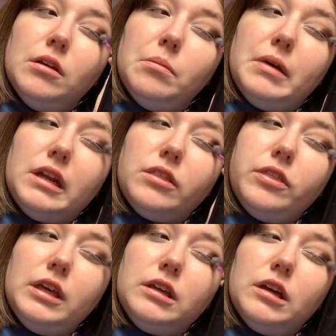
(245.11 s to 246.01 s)
But I
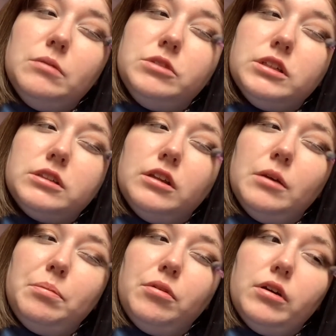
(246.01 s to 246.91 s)
think I'm just going
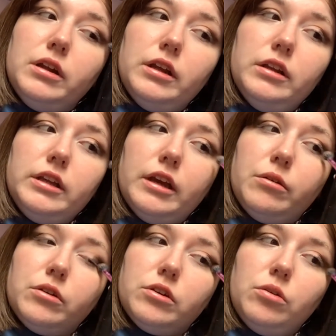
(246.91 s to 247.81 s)
to put it in the
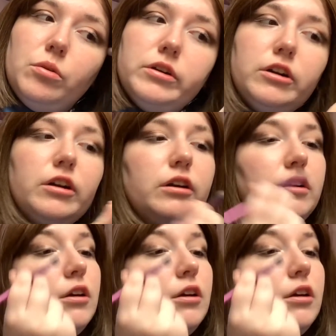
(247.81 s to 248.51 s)
outer corner,